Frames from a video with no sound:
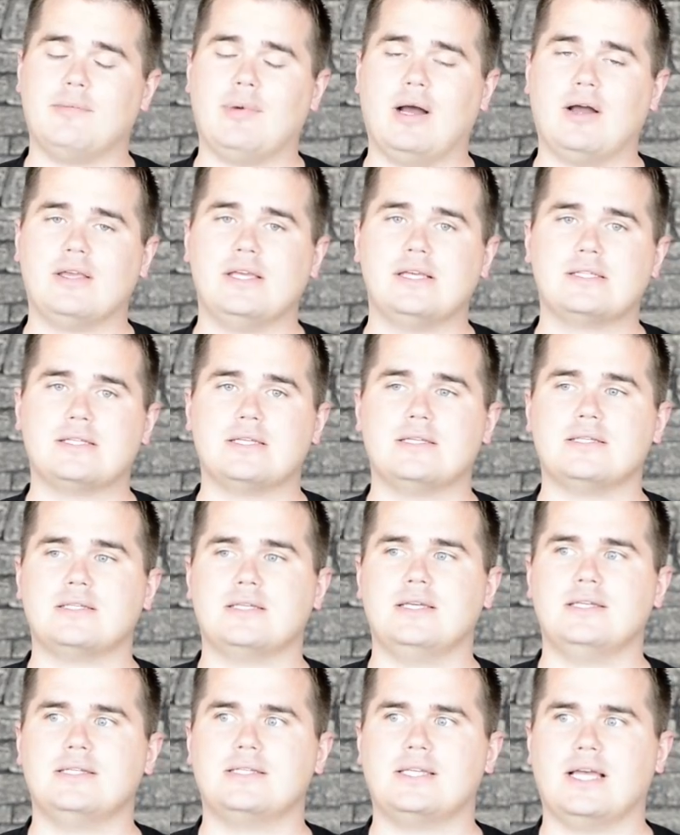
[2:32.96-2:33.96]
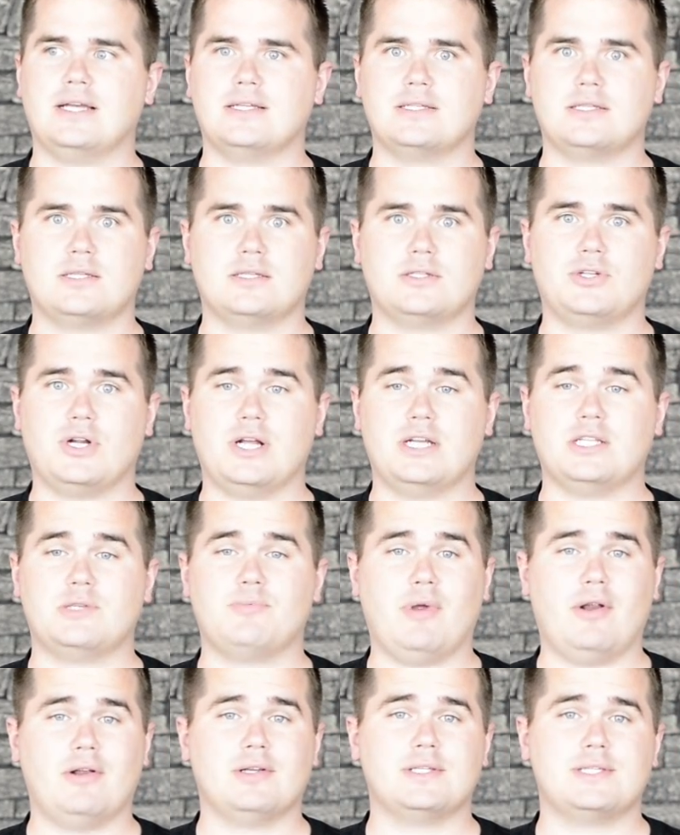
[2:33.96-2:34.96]
about his is his has
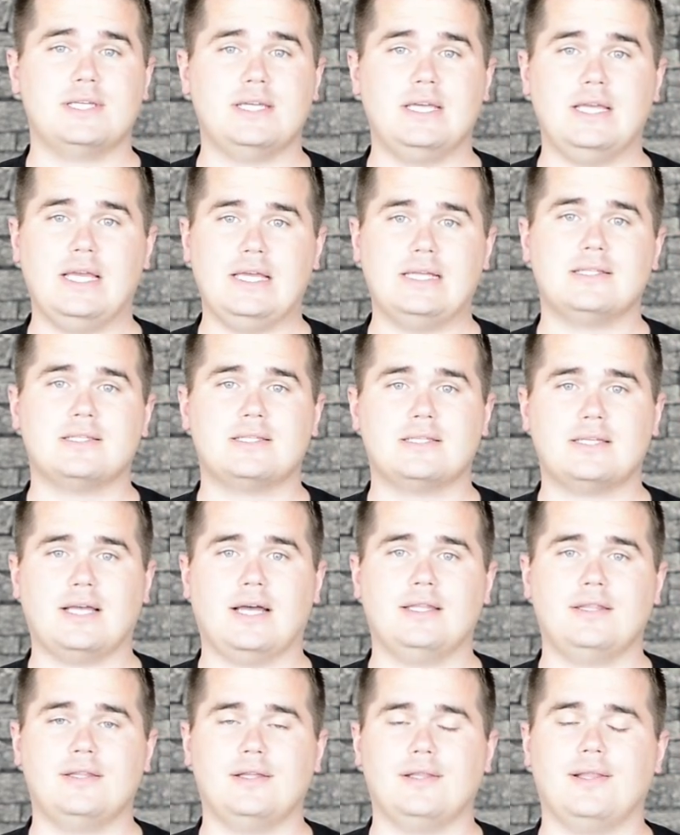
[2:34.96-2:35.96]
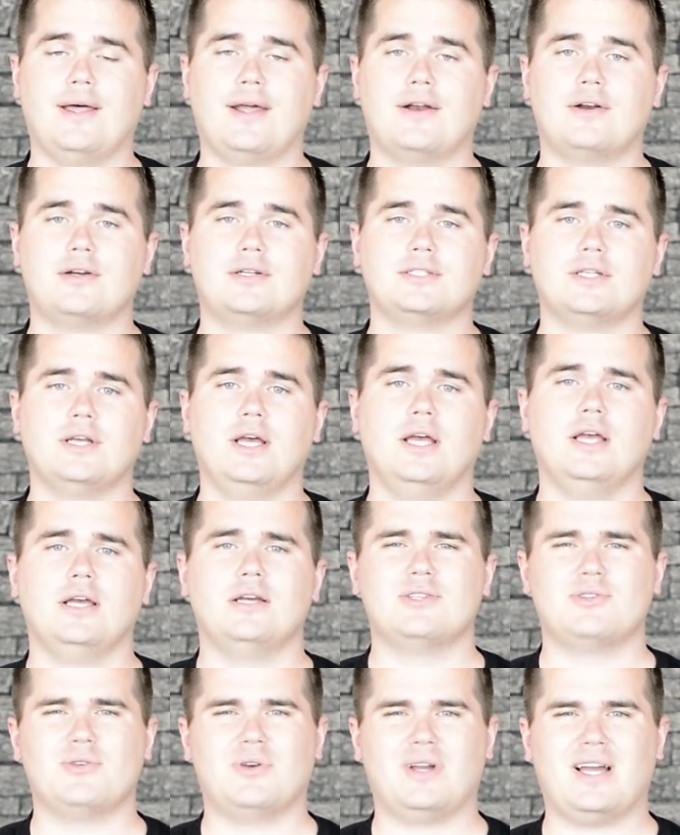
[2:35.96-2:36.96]
transparency inside the letters,
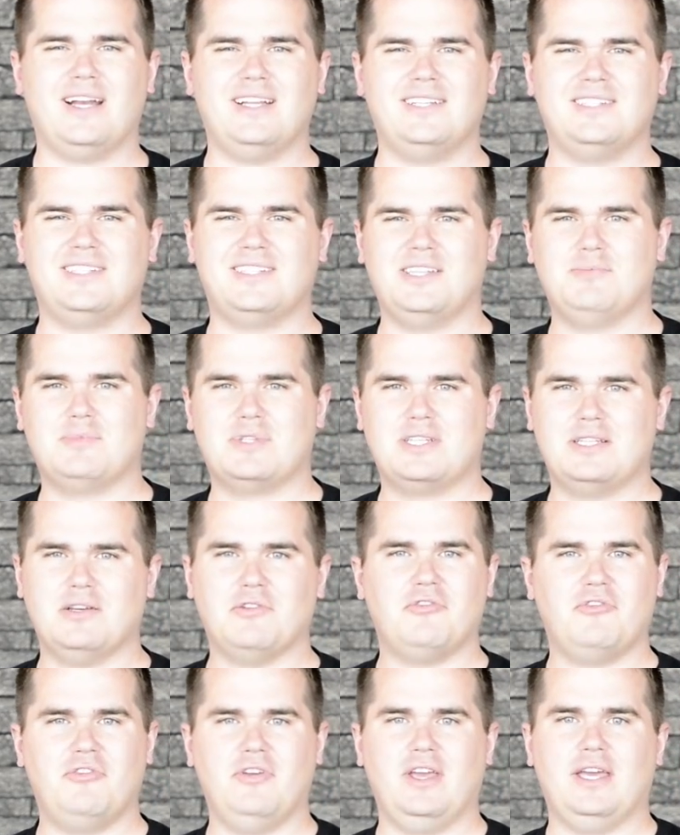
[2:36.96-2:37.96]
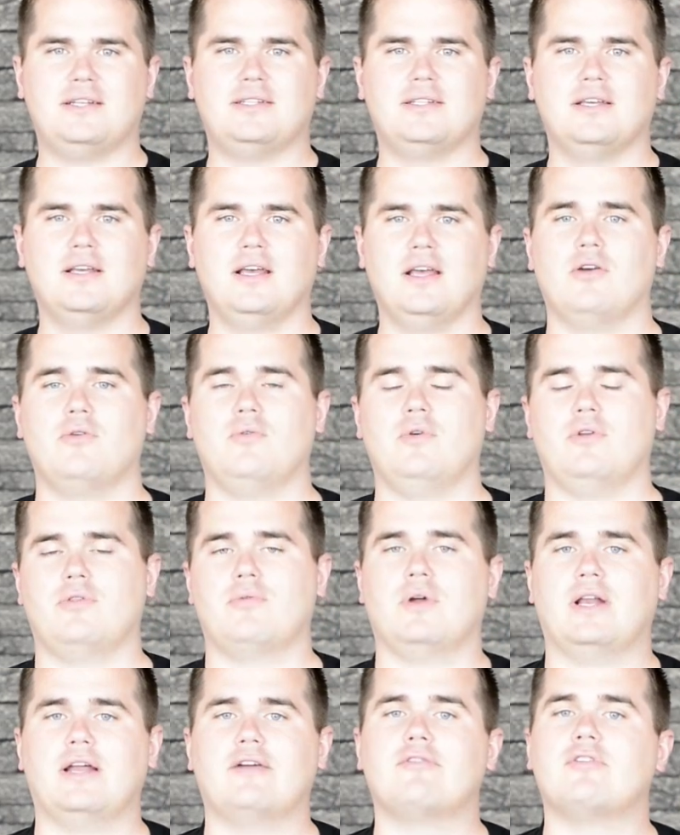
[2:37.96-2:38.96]
so it kind of seems to fit with
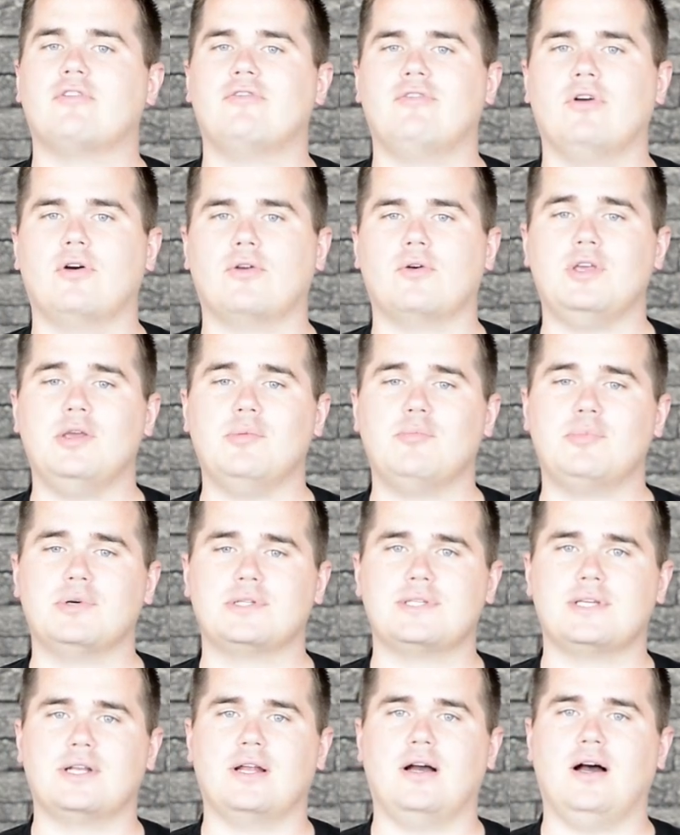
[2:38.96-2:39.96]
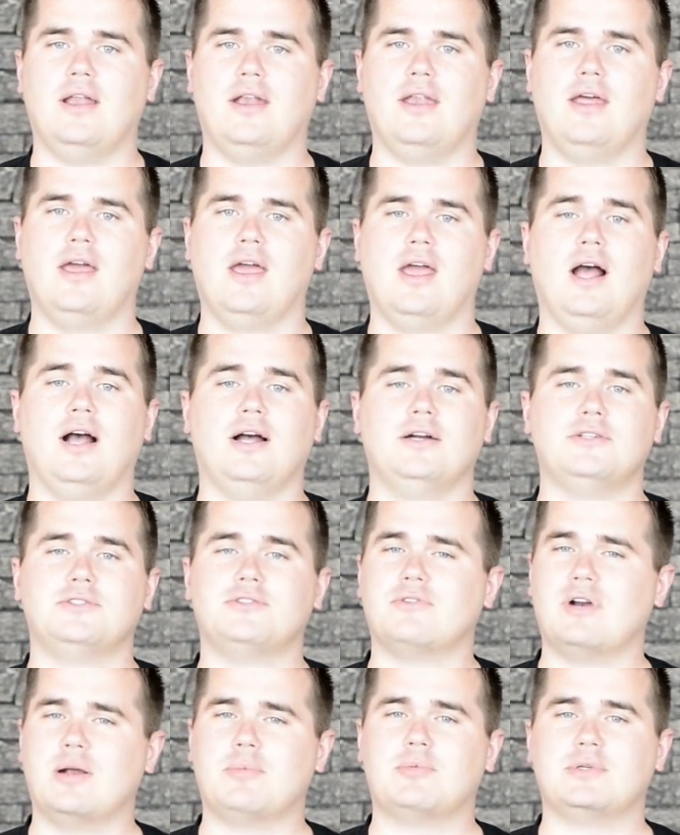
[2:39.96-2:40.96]
whatever photo he puts it on
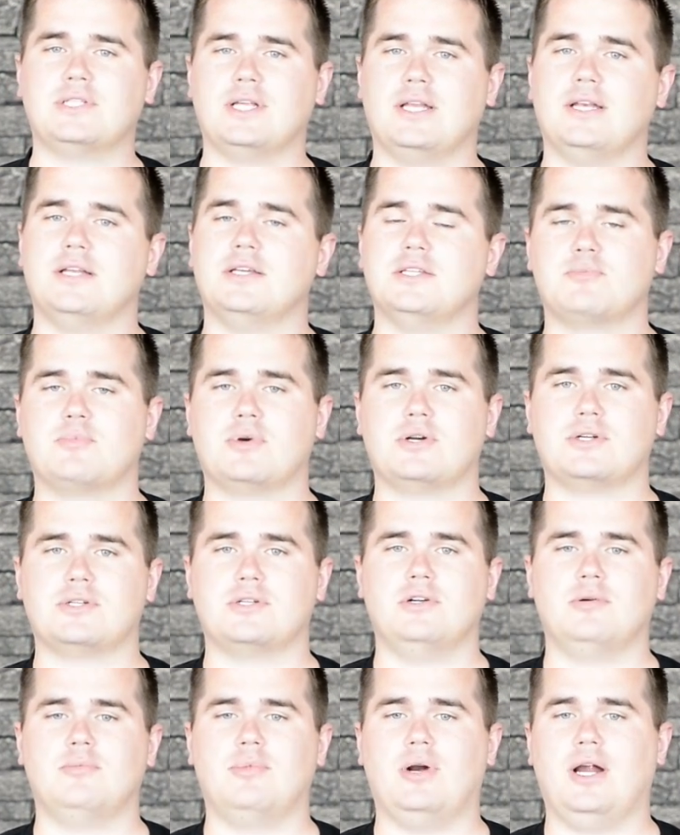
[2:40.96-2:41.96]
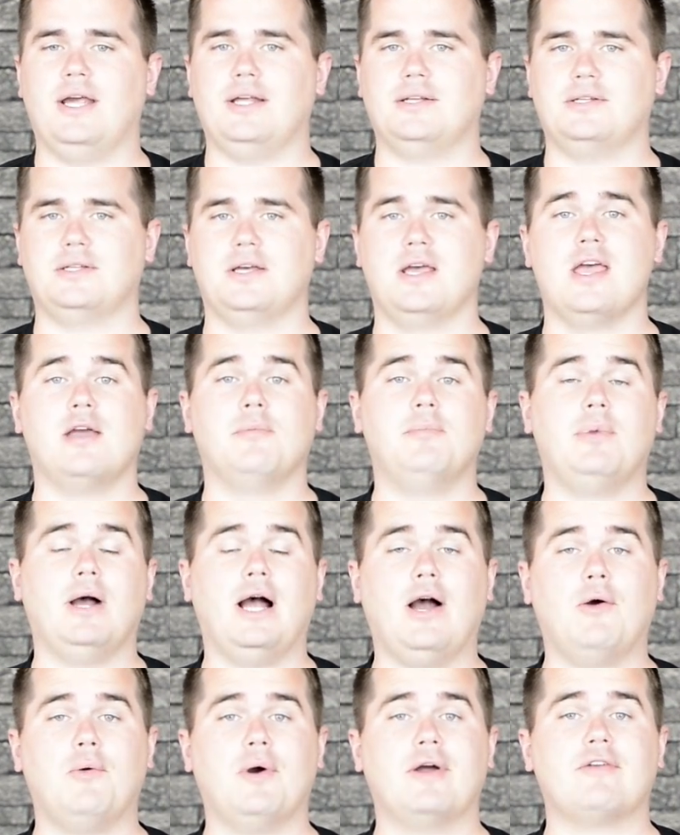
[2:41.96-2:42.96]
to represent his personal brand. But
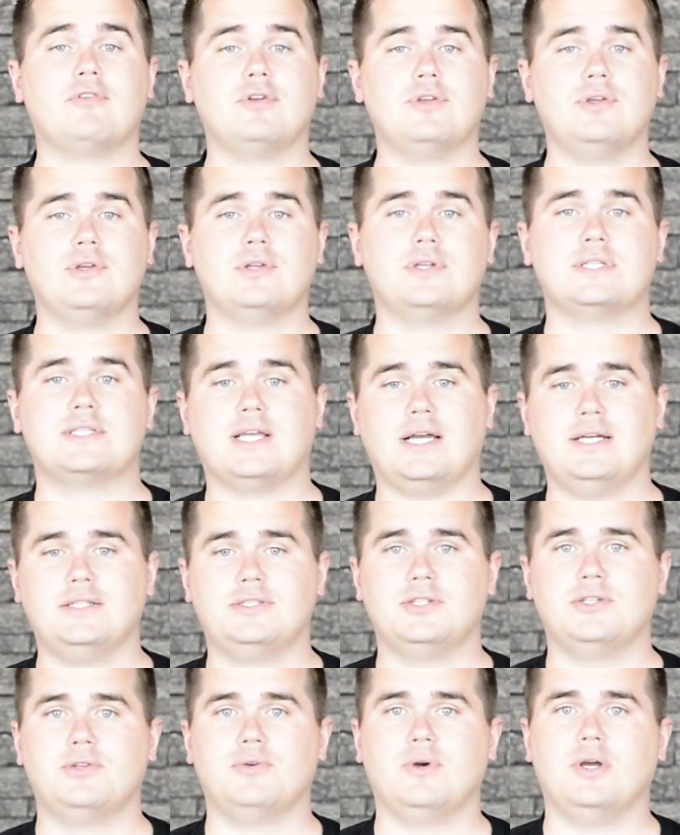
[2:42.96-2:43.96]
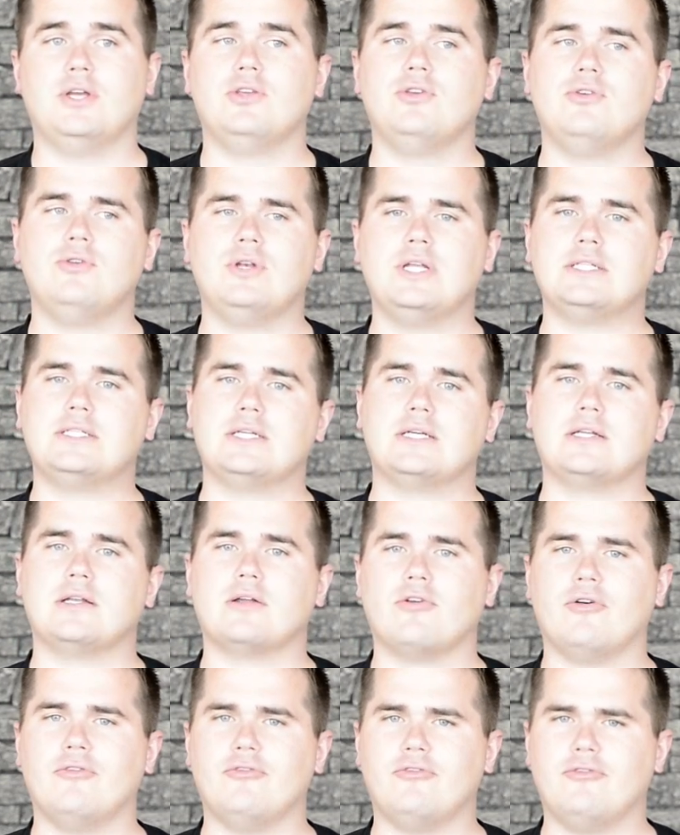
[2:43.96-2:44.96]
however you decide to do it, you need
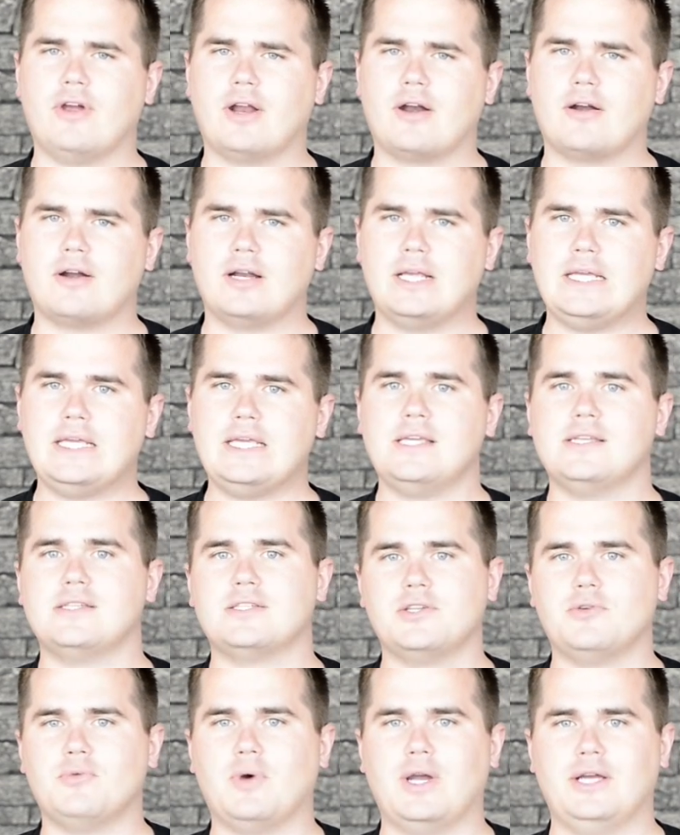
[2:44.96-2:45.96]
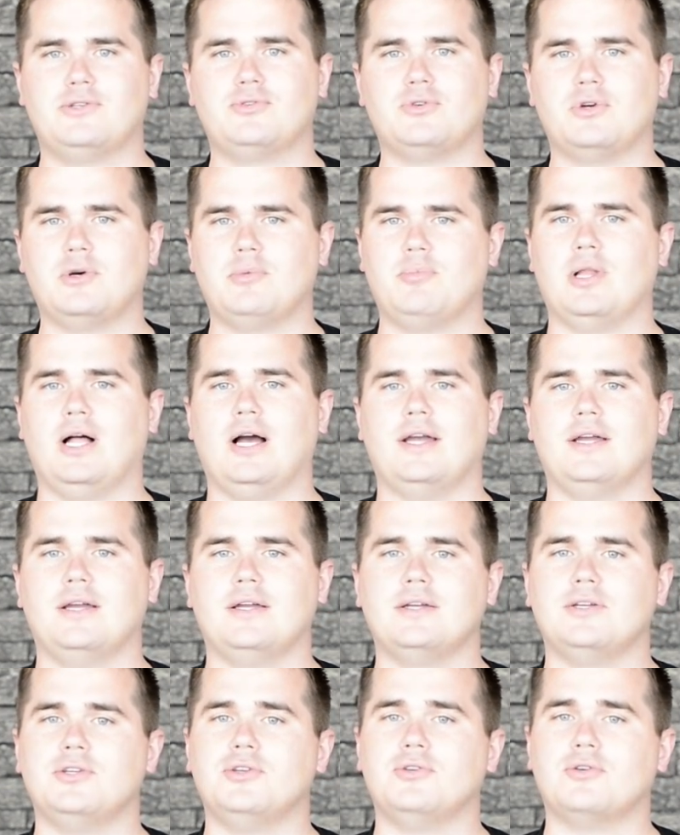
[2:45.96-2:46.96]
a very easy way to
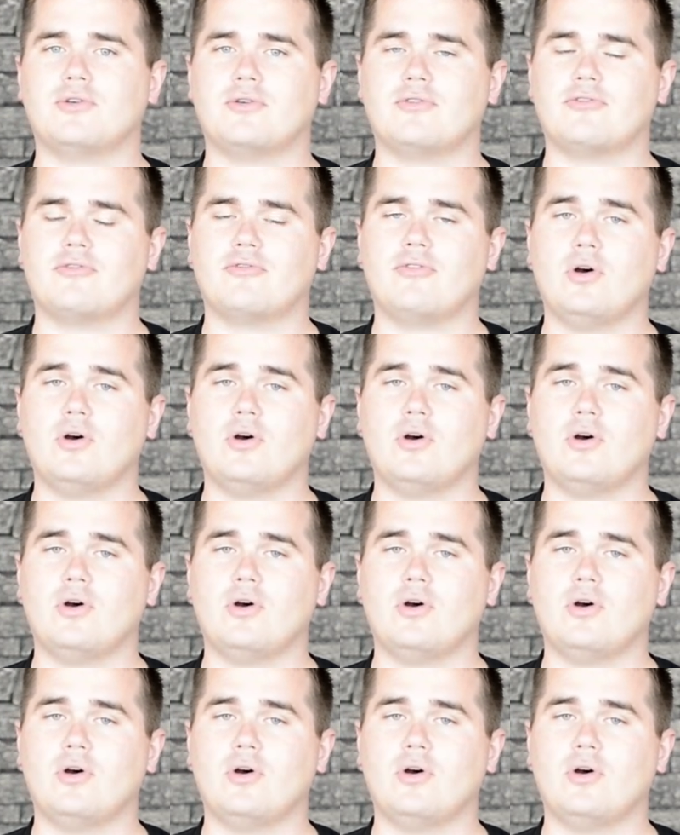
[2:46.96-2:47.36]
apply your